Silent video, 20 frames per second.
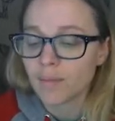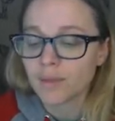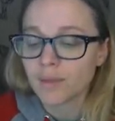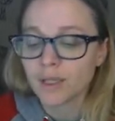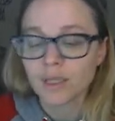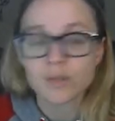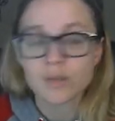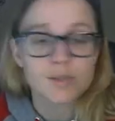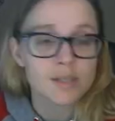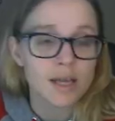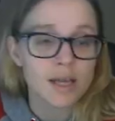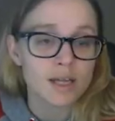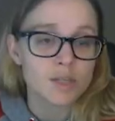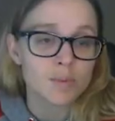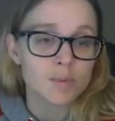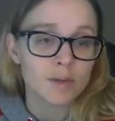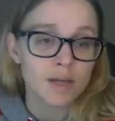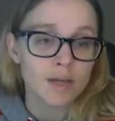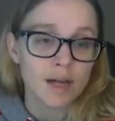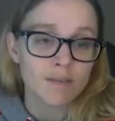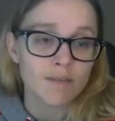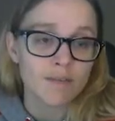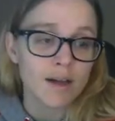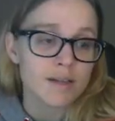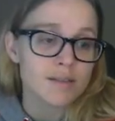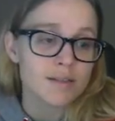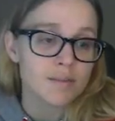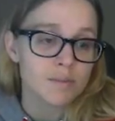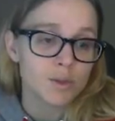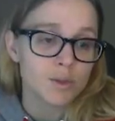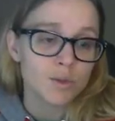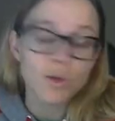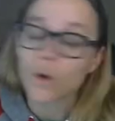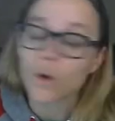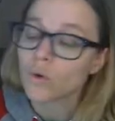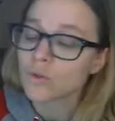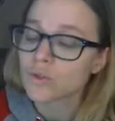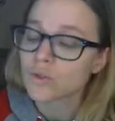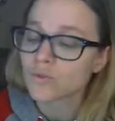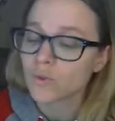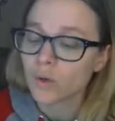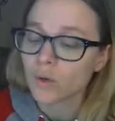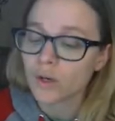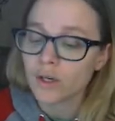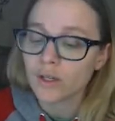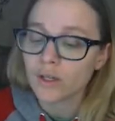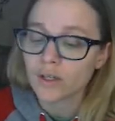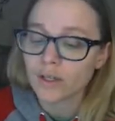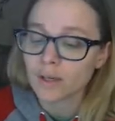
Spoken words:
the new sketchbook, I've got some new goals for it,